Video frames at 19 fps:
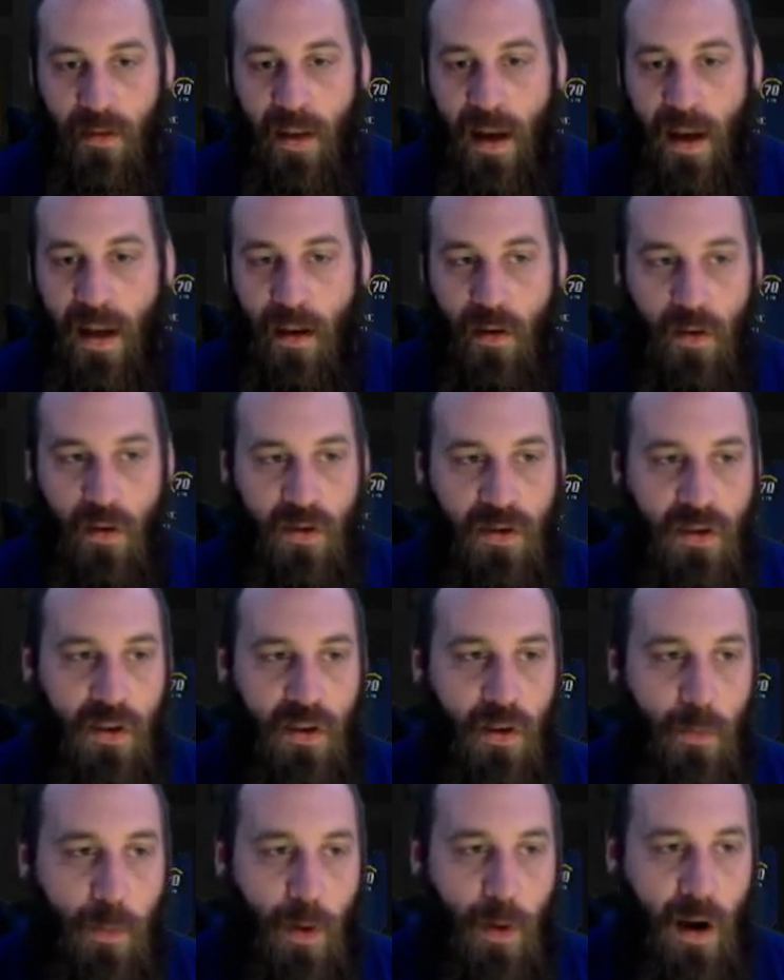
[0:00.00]
that are
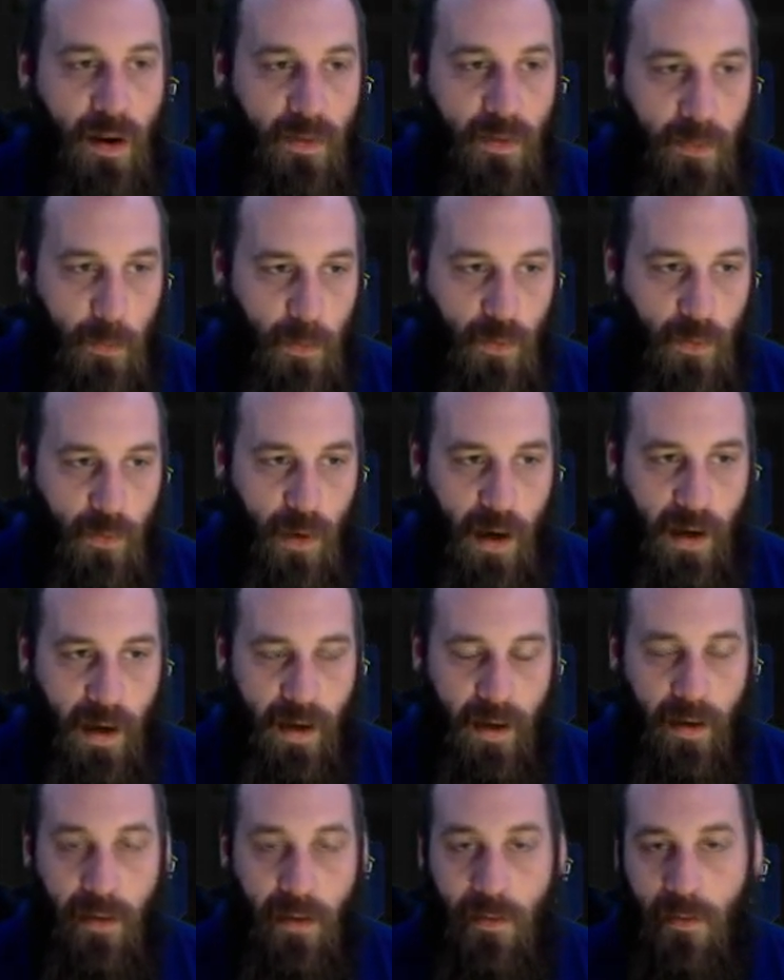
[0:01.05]
still profitable right
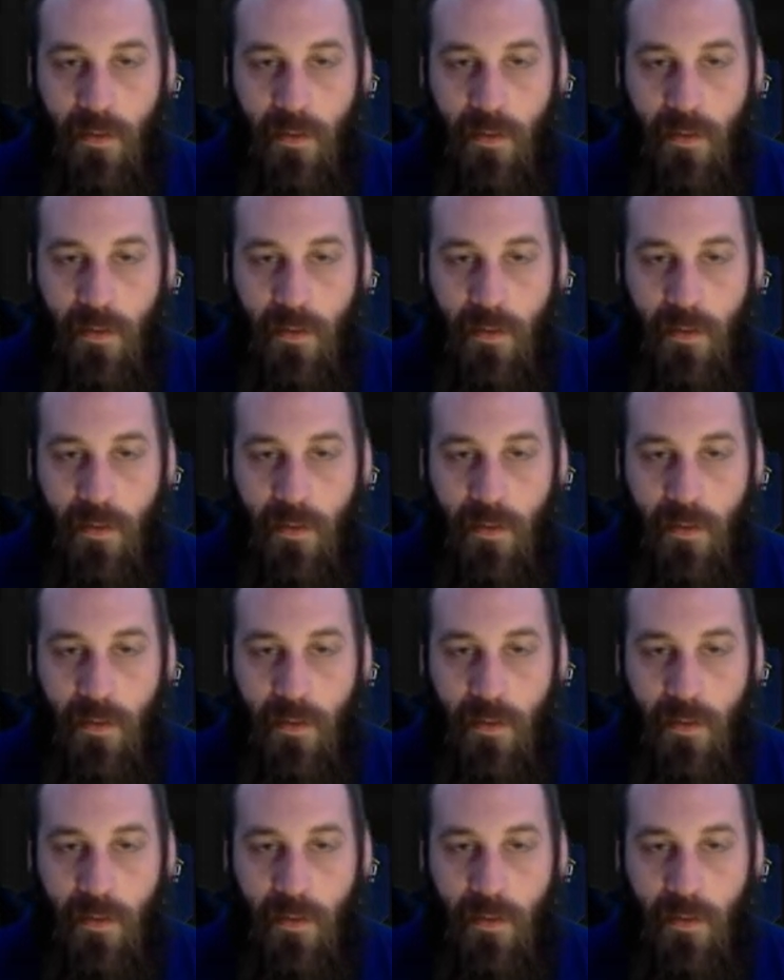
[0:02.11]
now.